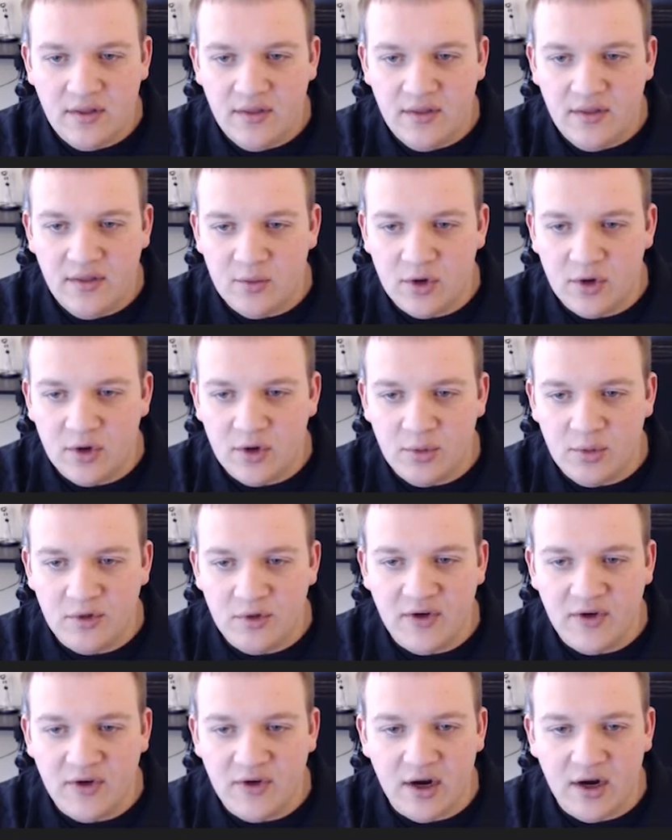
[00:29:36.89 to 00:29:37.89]
Then we're going to
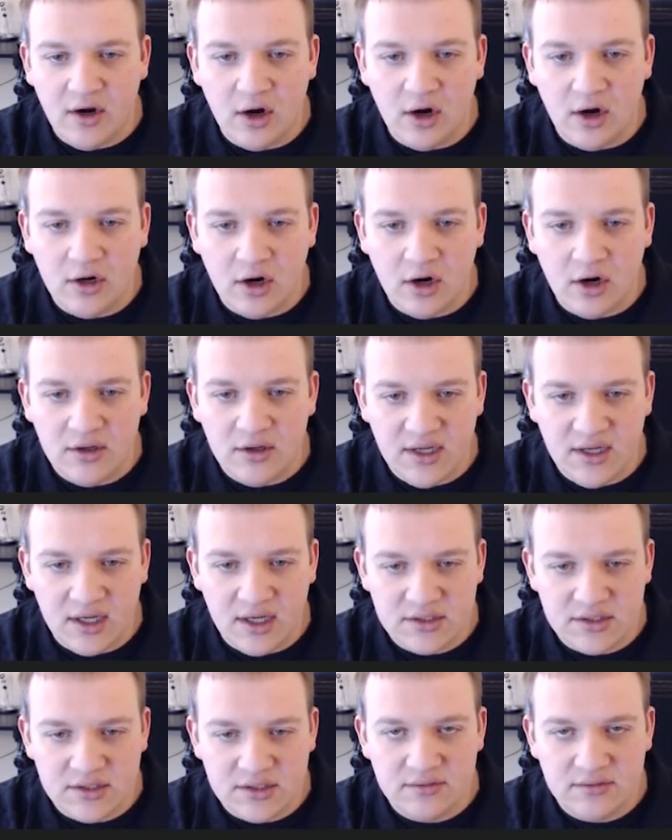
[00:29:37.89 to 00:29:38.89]
provide our card
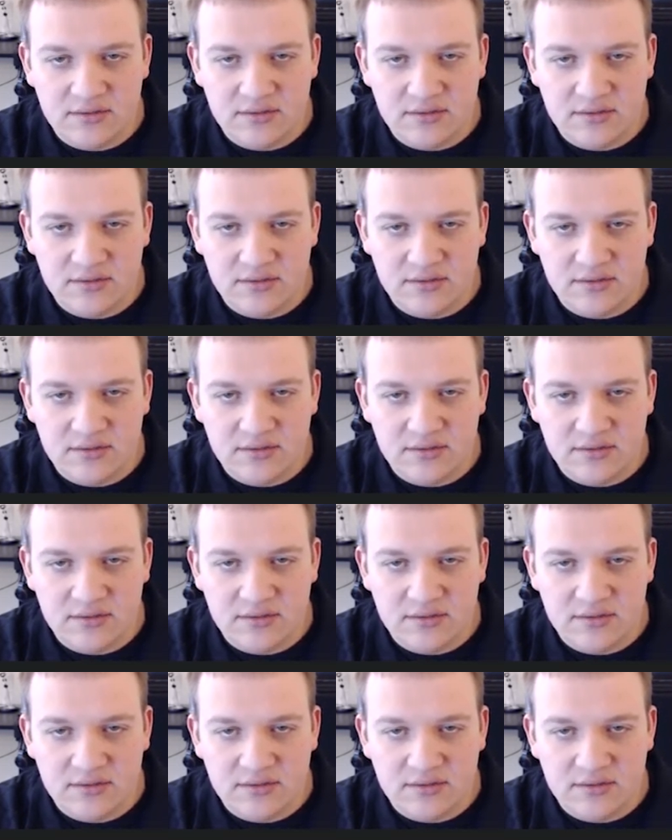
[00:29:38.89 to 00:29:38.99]
text.